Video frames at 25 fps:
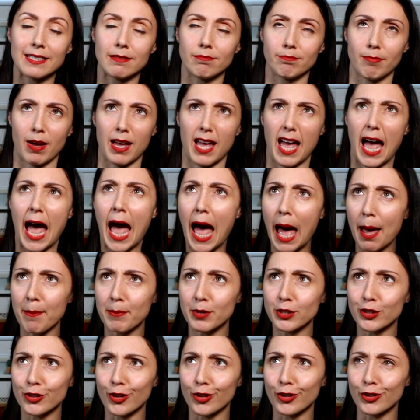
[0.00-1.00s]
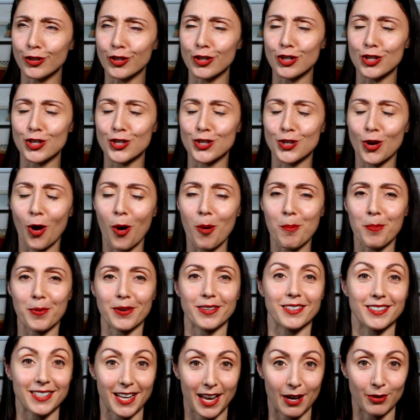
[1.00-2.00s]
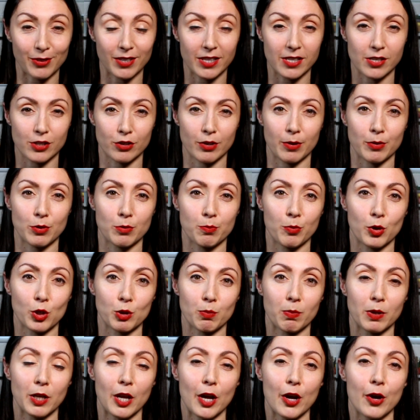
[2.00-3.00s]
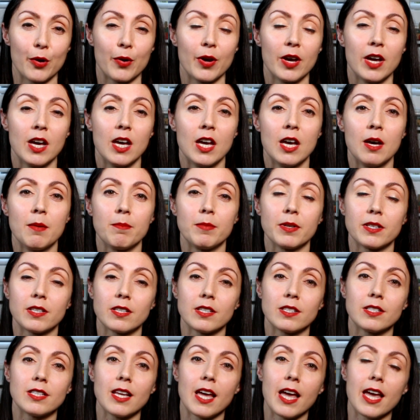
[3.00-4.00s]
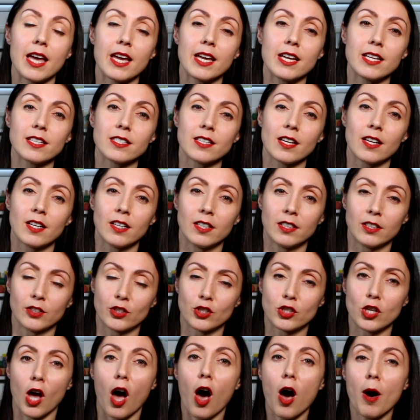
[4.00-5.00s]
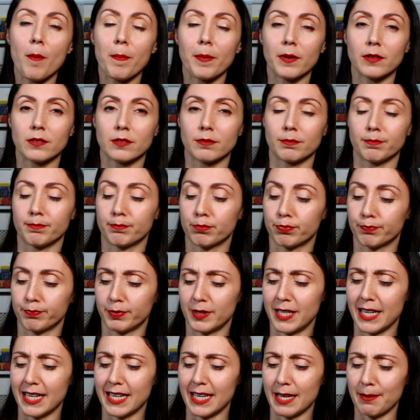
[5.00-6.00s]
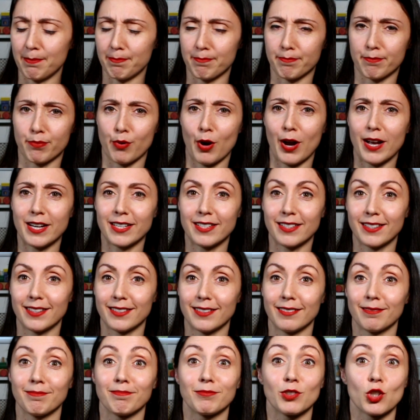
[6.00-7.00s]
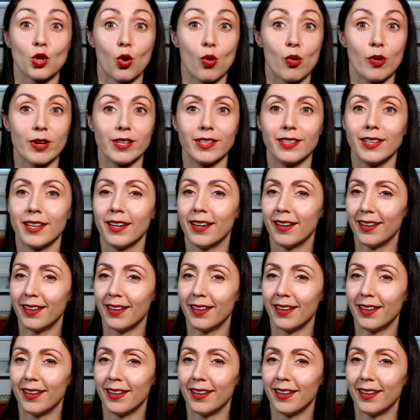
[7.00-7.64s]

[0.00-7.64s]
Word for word: my Amazon shop, down in the description box below. But today's top ticket priced toy,